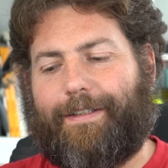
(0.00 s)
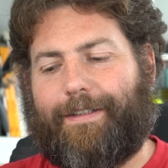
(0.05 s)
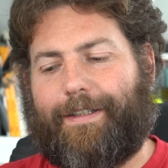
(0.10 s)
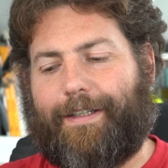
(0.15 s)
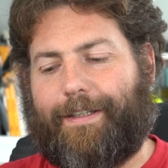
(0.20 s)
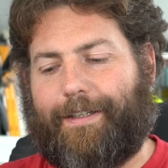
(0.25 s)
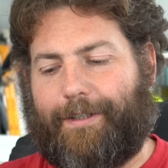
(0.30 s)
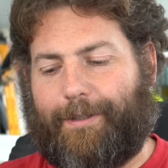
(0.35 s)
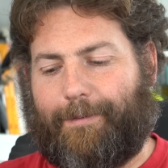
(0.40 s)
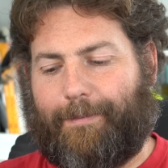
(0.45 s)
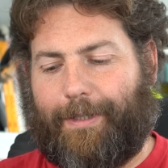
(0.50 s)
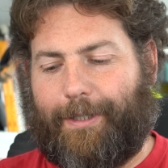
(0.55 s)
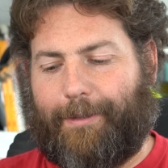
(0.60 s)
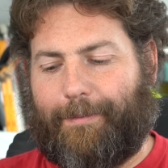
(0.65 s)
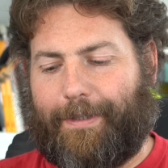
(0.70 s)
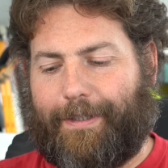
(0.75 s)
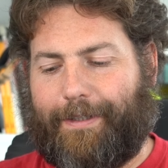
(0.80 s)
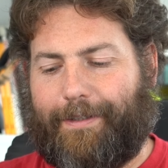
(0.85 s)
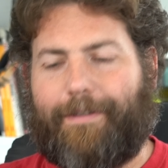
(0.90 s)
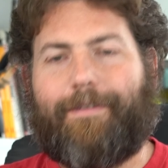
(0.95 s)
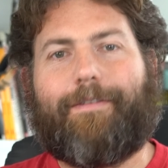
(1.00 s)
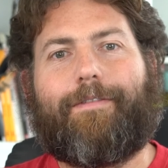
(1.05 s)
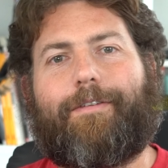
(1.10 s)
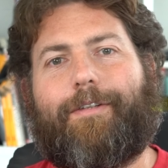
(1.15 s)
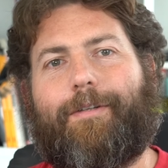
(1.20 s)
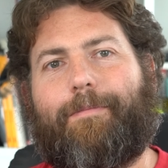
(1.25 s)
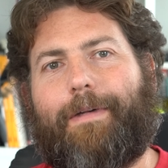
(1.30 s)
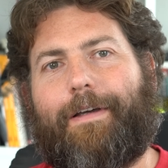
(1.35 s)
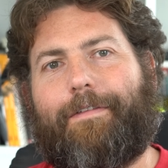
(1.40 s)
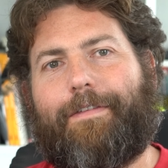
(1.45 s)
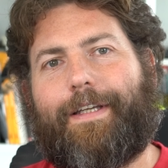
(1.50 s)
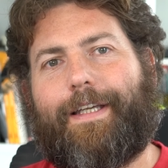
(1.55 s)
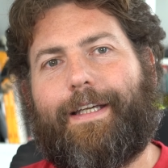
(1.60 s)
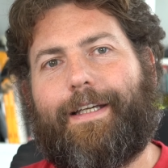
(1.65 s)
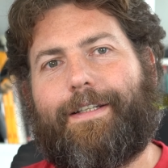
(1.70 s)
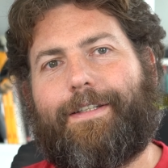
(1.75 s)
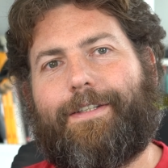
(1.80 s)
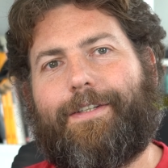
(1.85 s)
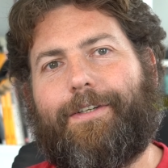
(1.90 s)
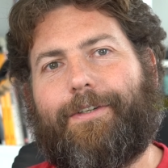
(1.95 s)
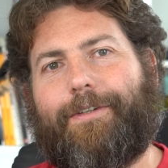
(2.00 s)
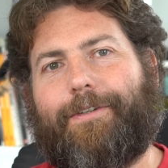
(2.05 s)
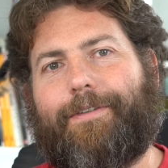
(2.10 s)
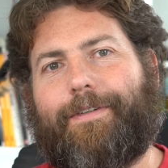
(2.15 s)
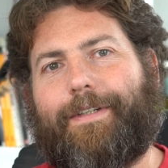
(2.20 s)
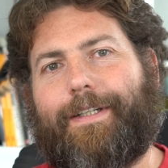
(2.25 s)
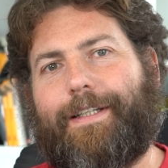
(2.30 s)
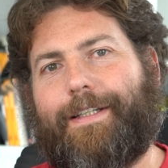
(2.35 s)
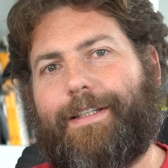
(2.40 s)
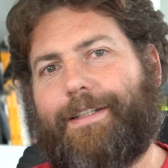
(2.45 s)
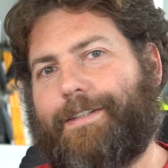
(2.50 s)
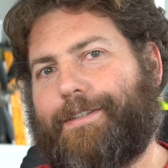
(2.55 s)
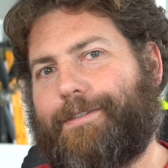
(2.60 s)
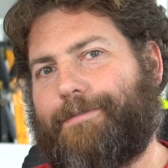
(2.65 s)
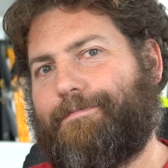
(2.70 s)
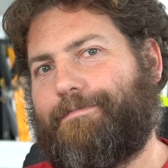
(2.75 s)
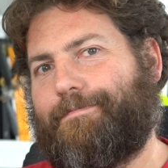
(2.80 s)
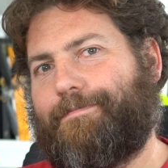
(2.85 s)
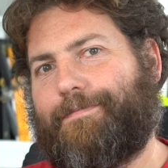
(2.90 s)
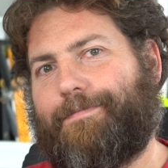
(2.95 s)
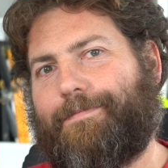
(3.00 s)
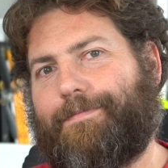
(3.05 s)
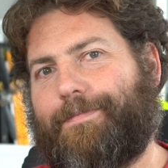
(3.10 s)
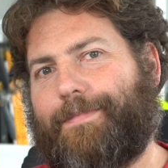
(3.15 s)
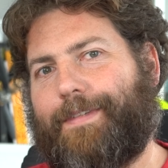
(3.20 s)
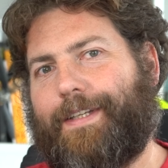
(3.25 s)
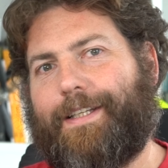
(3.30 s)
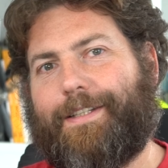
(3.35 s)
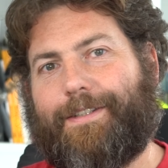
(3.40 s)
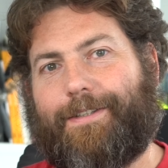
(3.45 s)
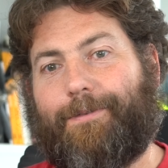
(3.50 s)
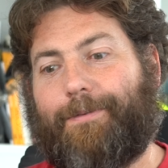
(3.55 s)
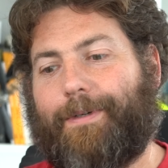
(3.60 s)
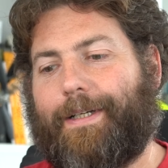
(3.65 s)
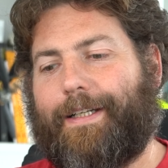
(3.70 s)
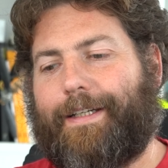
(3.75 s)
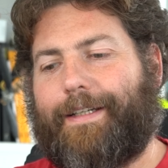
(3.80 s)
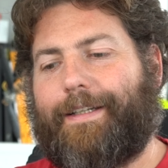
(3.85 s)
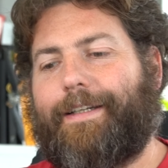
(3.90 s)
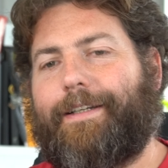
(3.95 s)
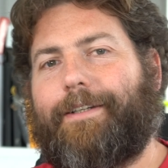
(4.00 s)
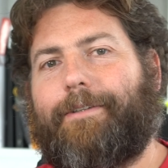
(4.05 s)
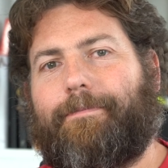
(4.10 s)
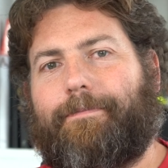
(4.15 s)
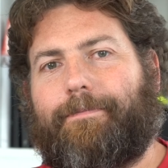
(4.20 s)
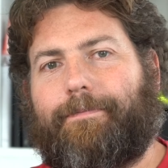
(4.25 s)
then at the moment the Mavic Air 2 is the winner here.